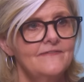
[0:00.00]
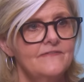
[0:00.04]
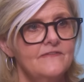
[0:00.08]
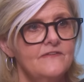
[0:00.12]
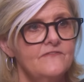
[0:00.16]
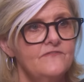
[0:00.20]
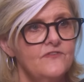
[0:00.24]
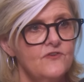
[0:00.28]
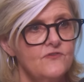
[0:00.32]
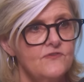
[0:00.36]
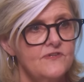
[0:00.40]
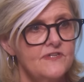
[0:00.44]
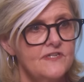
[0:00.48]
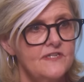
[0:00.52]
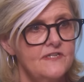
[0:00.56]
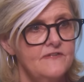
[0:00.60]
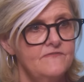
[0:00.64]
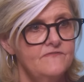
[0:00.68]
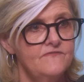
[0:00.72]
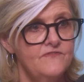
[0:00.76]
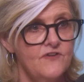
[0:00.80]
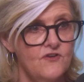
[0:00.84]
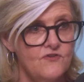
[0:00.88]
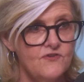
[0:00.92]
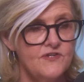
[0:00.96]
the very,
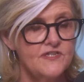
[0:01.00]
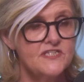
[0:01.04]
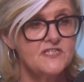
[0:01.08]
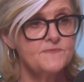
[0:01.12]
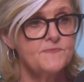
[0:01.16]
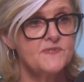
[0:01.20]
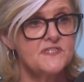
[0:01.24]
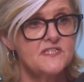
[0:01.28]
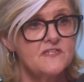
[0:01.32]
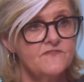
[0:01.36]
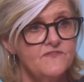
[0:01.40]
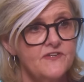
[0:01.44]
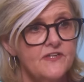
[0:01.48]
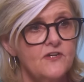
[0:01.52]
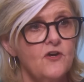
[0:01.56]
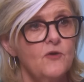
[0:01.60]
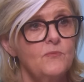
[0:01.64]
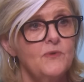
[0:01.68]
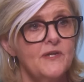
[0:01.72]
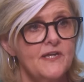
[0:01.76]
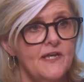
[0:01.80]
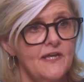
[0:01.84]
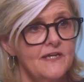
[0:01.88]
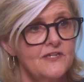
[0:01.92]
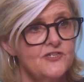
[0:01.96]
very specific
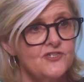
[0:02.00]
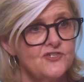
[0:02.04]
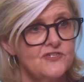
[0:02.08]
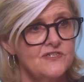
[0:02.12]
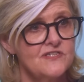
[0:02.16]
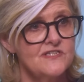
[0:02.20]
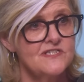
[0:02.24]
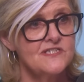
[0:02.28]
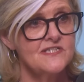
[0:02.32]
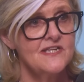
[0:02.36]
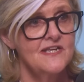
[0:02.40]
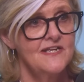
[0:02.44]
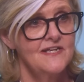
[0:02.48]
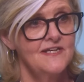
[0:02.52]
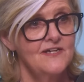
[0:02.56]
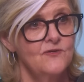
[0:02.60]
obligations.